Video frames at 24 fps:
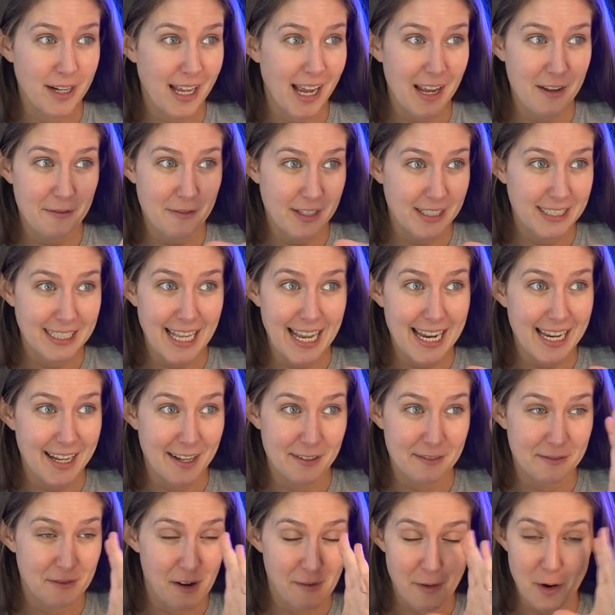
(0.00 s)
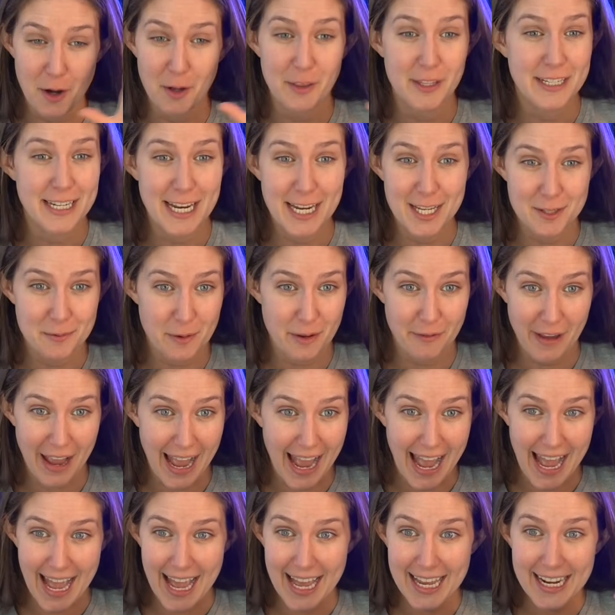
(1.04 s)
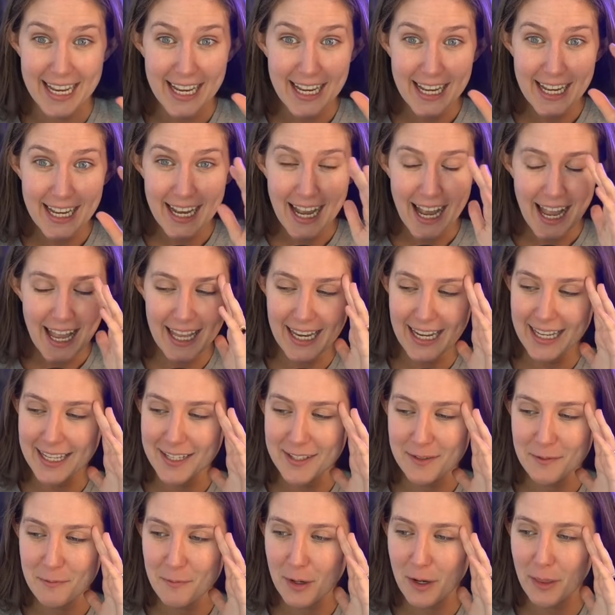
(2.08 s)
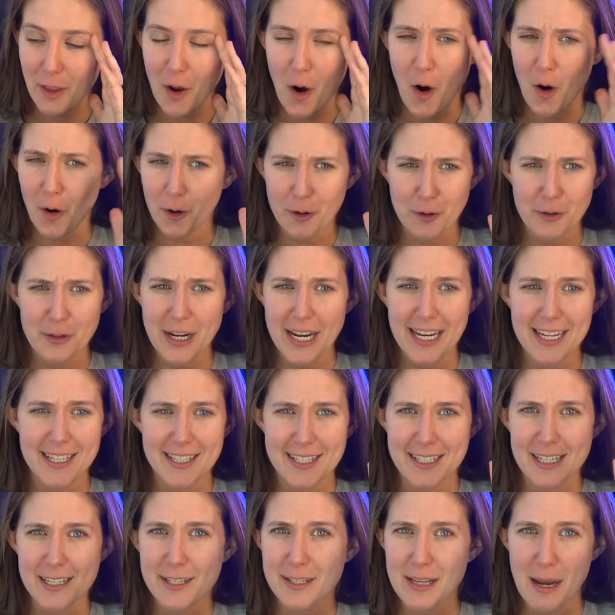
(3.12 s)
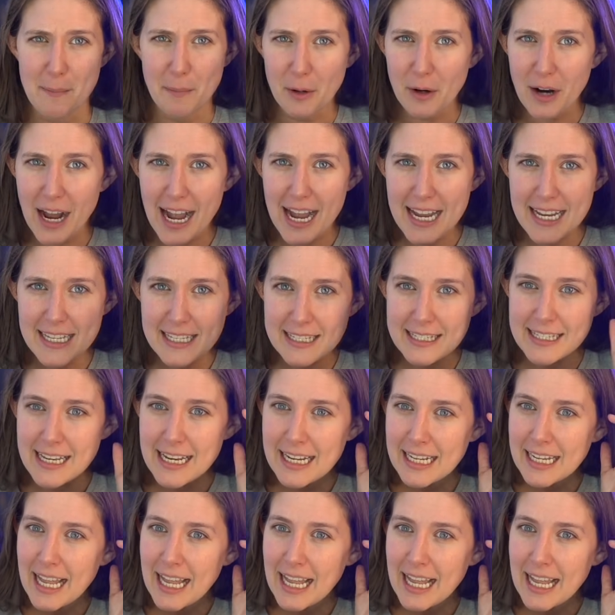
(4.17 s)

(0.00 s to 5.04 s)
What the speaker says: I feel like of all the days we've had, it is one of the harder days to summarize.